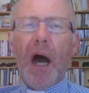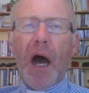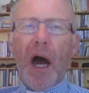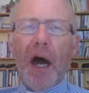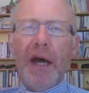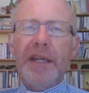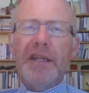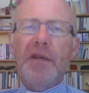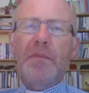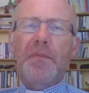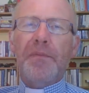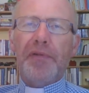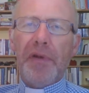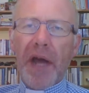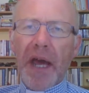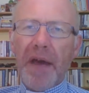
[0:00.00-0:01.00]
Are you
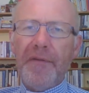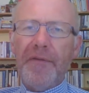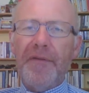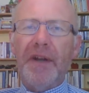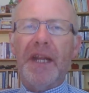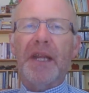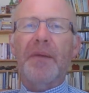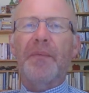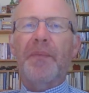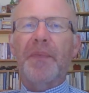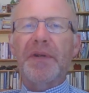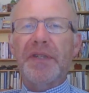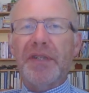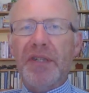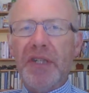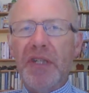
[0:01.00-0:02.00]
prayerfully
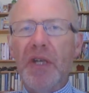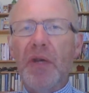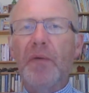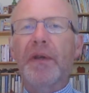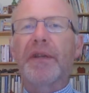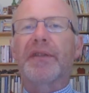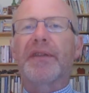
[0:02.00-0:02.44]
pursuing